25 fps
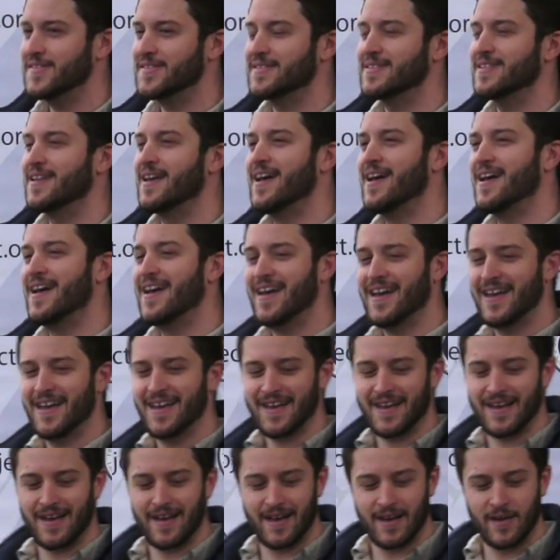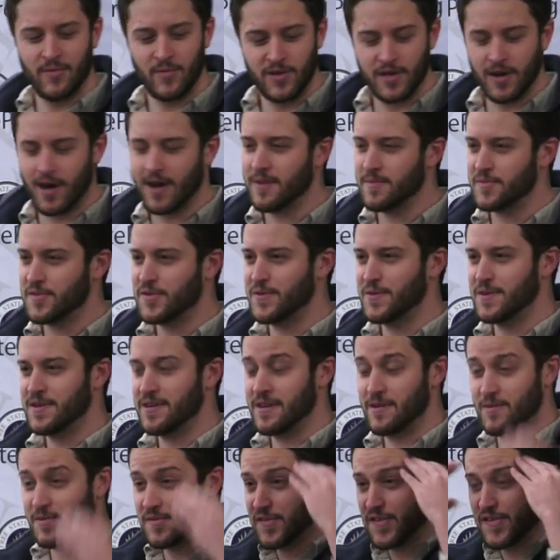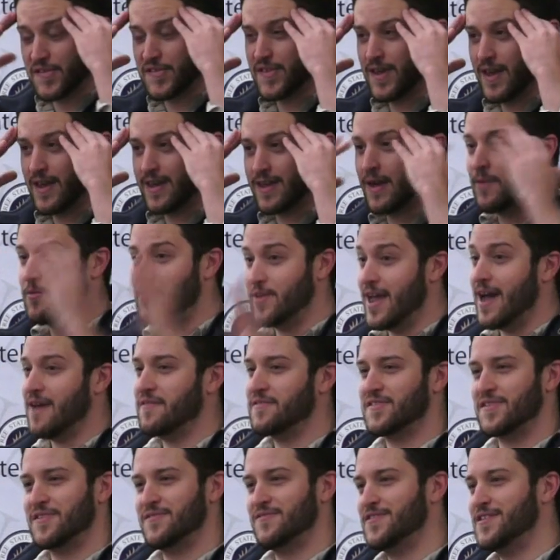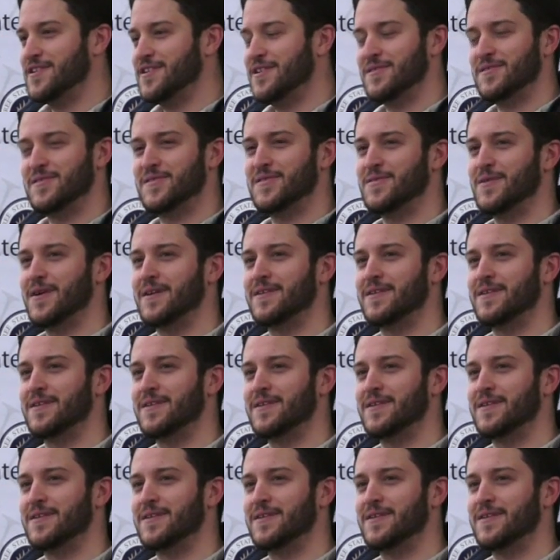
And uh, and we got up to it, and it was just like, oh, we have this on video too.